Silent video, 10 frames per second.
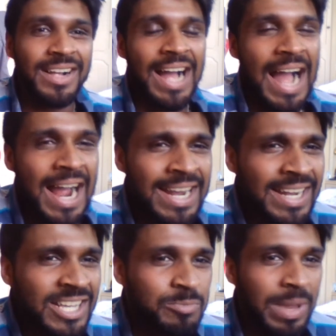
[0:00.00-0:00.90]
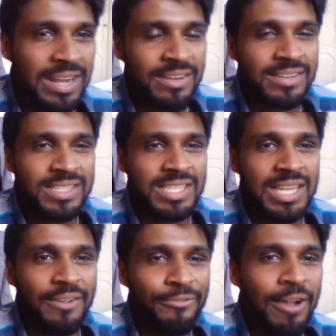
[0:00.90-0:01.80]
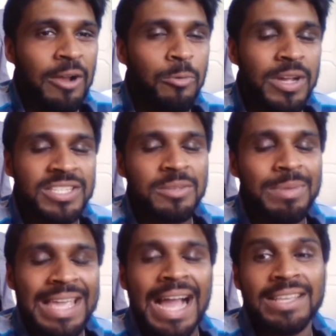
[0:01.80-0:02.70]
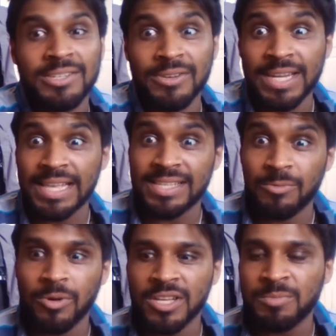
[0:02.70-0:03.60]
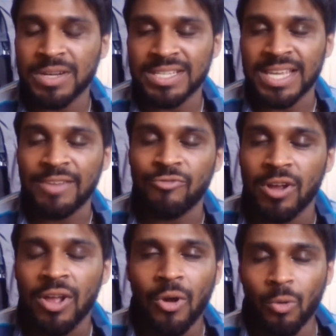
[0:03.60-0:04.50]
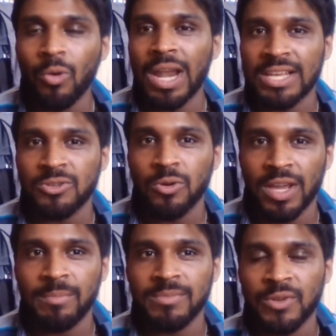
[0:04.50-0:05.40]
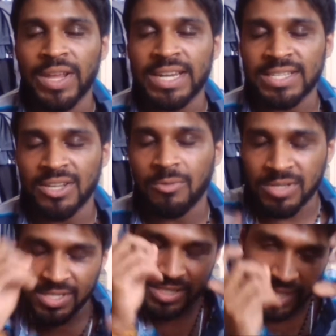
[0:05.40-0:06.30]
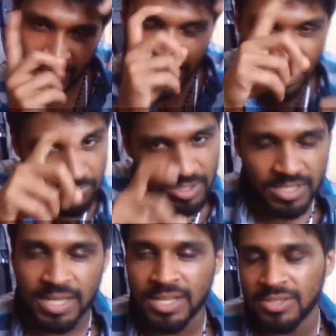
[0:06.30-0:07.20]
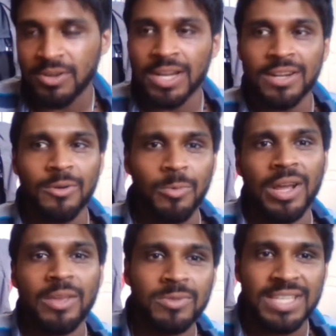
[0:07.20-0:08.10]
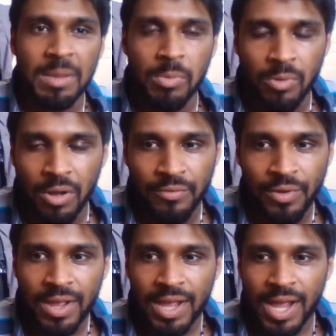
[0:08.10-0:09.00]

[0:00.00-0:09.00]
I didn't expect Frank West to be as good as he was, because all I saw him doing at the start was just taking cameras like that. So I don't know what he was capable of.